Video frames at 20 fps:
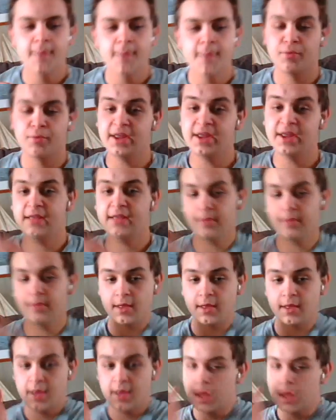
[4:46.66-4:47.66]

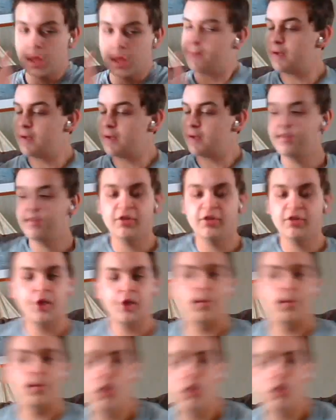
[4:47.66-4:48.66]
brings his
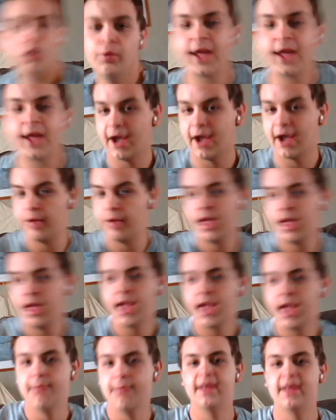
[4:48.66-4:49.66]
arm all the way out,
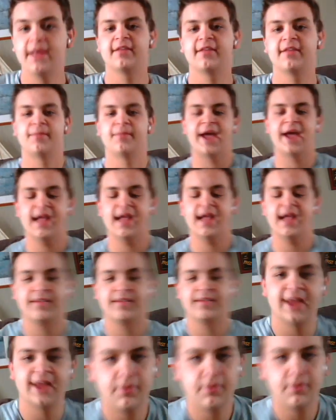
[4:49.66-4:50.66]
and makes the pass
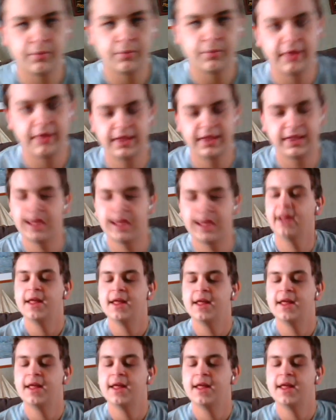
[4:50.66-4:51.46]
downward like that.